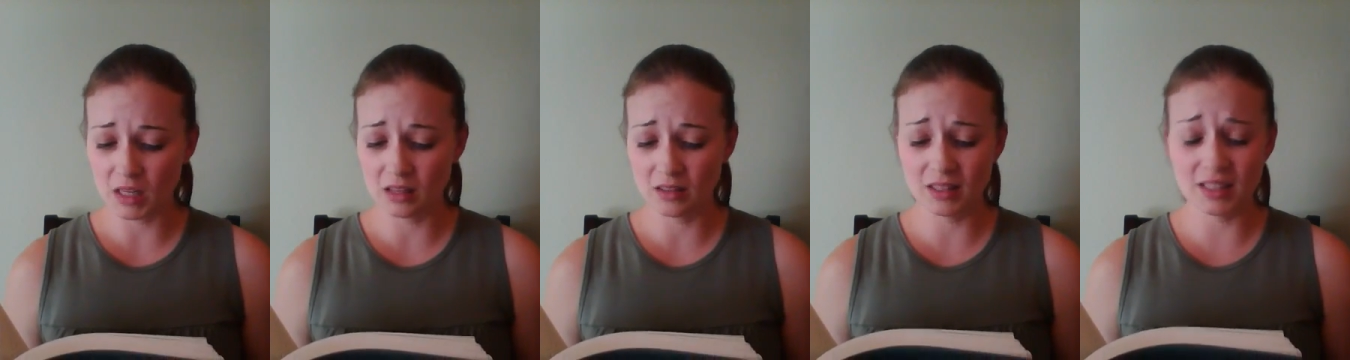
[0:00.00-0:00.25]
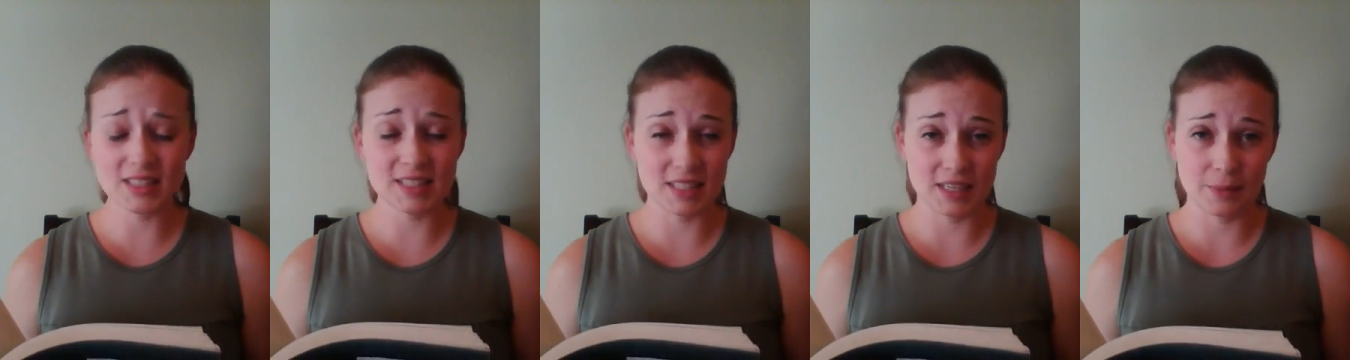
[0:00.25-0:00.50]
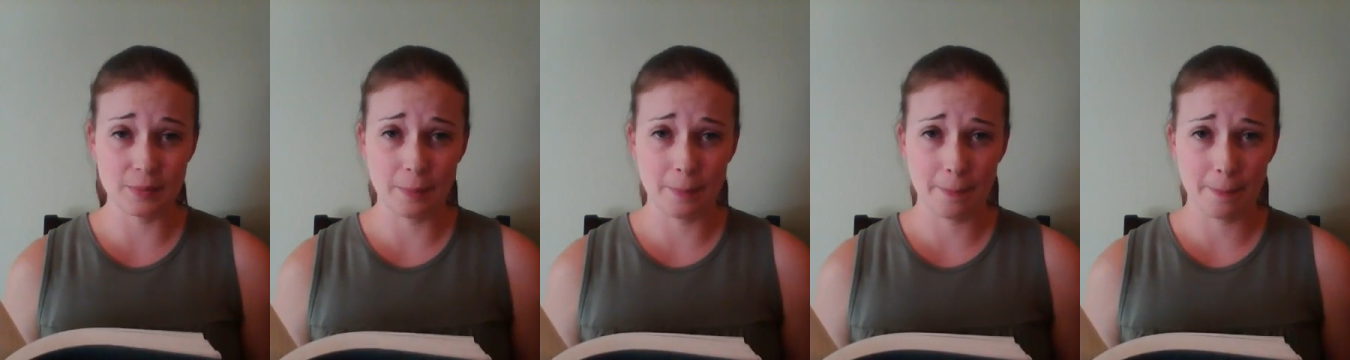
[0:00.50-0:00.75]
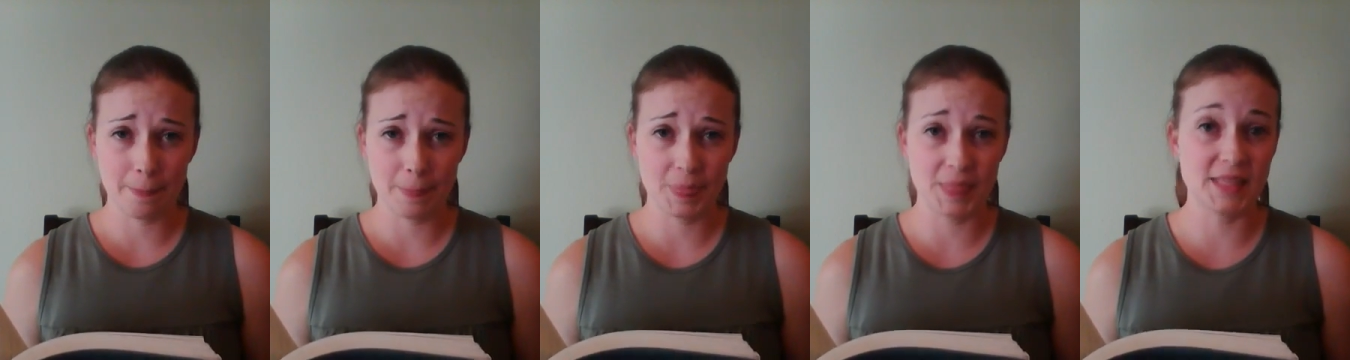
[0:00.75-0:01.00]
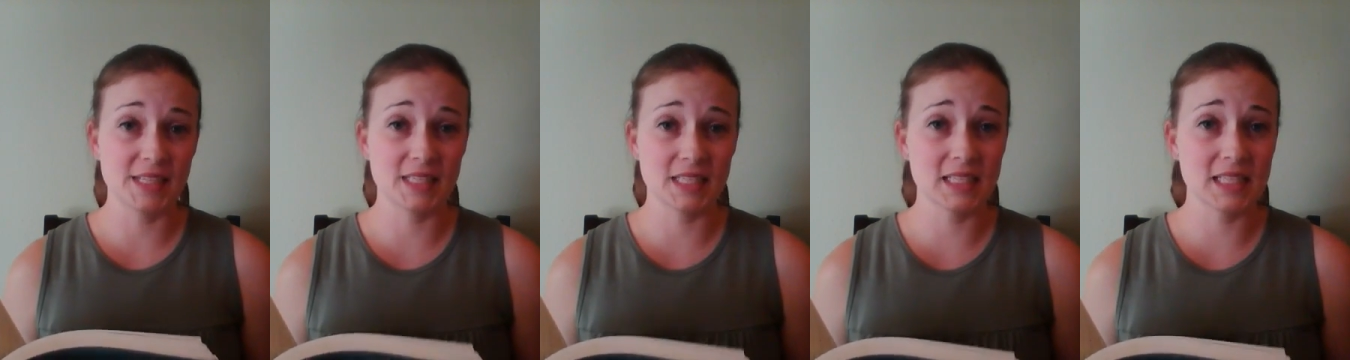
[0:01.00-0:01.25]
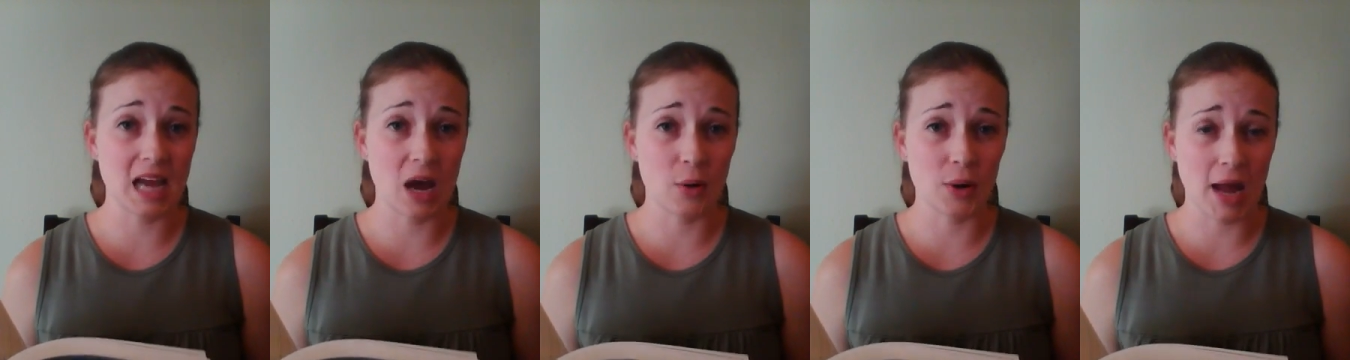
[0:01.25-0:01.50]
Listen, this
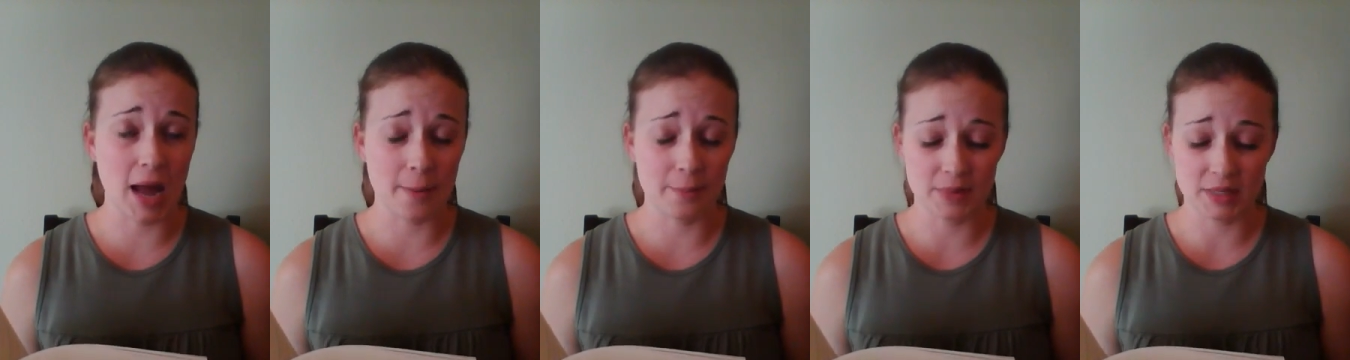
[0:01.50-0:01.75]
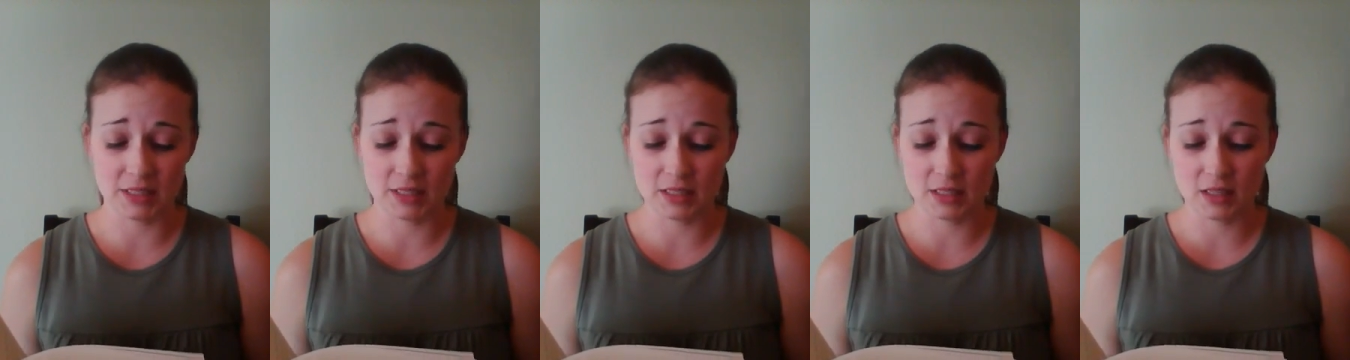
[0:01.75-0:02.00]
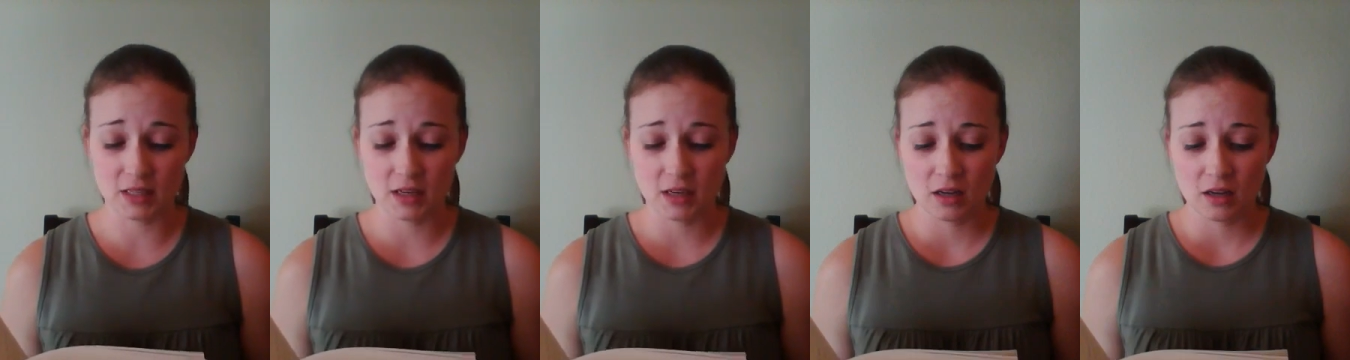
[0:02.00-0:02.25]
is how it happened.